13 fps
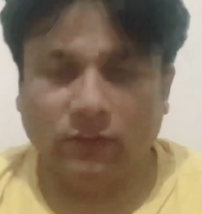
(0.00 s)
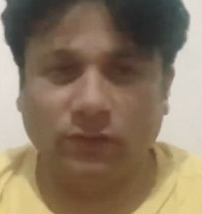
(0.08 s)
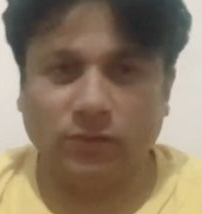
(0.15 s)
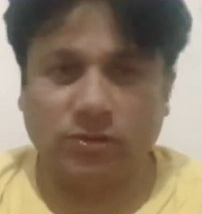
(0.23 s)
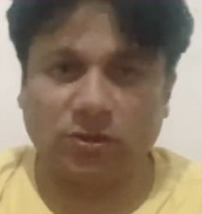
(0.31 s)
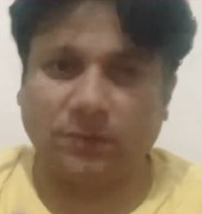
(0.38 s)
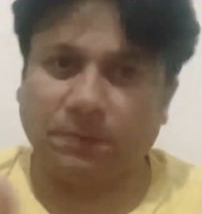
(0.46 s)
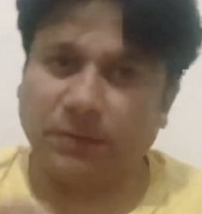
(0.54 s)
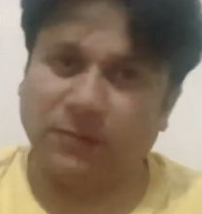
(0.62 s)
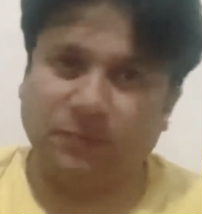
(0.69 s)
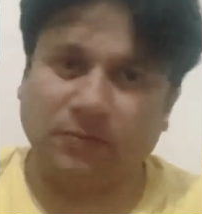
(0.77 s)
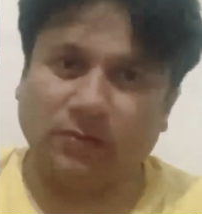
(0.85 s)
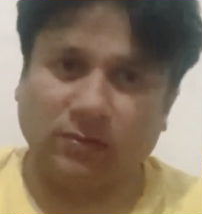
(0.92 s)
which the
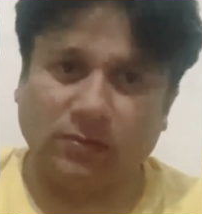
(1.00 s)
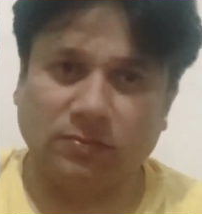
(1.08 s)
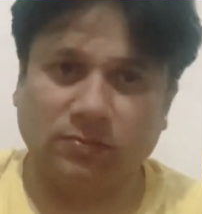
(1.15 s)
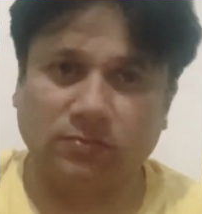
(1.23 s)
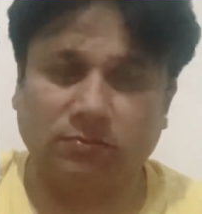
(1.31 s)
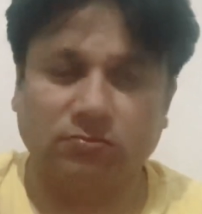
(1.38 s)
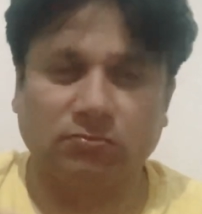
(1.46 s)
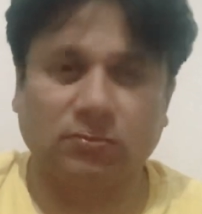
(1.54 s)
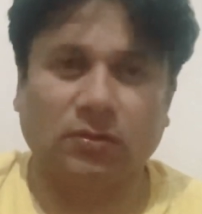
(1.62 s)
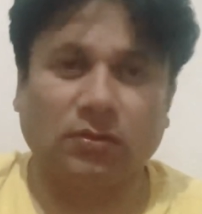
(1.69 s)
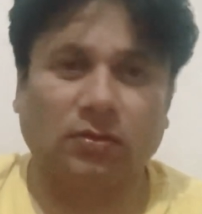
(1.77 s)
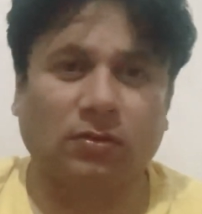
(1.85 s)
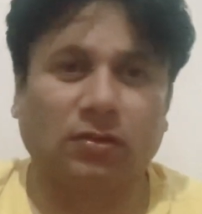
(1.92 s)
people
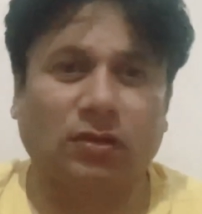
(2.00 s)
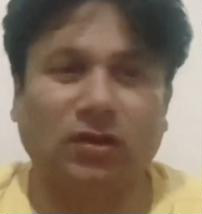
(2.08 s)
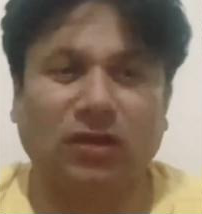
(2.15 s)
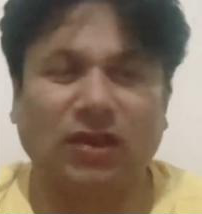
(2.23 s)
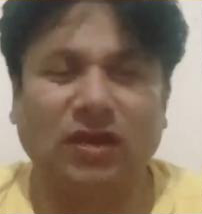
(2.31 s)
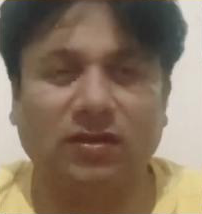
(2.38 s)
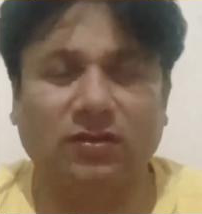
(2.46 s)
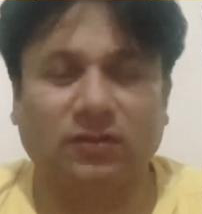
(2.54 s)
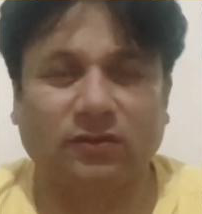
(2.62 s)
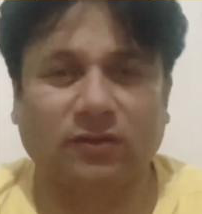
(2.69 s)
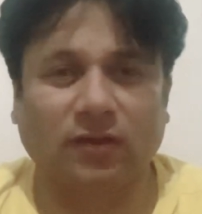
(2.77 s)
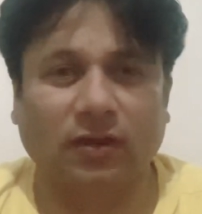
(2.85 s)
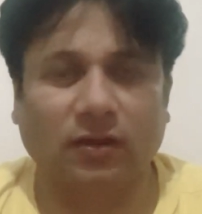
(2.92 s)
in either
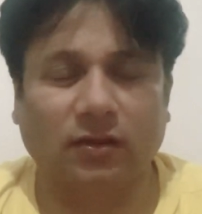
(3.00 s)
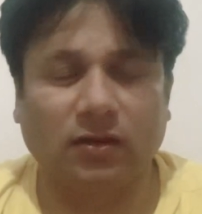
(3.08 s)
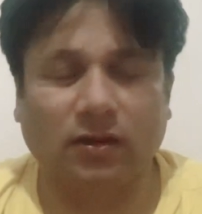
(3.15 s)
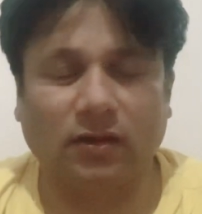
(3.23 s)
side